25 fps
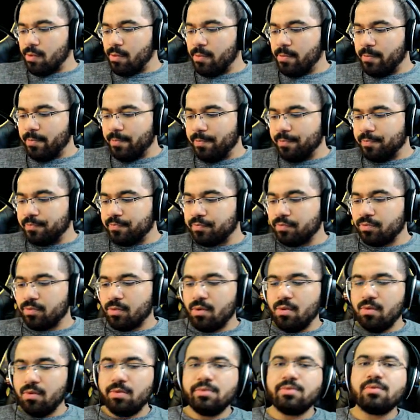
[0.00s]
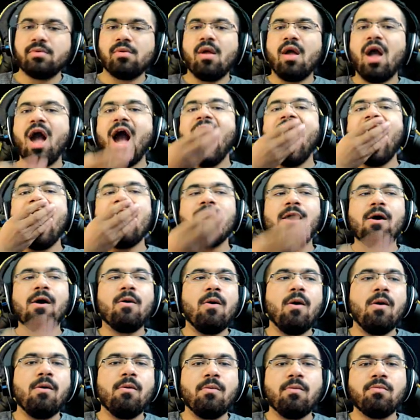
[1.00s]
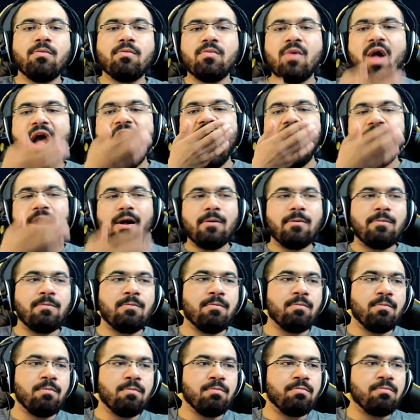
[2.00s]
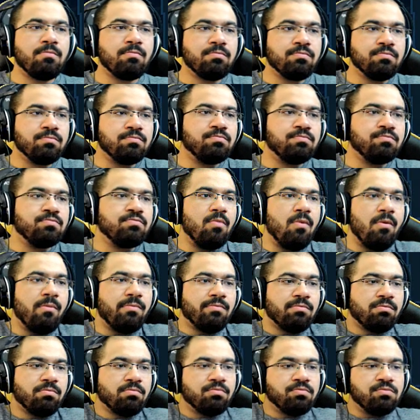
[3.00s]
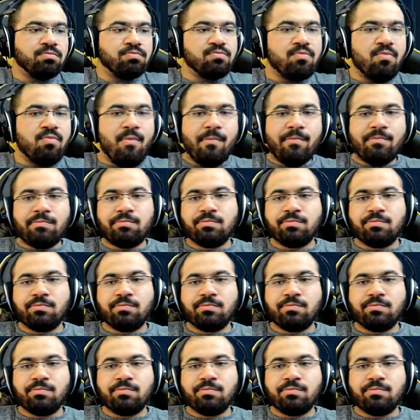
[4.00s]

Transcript: and change it. If you go to the audio in-game settings, not everybody has a fucking mixer, Leroy.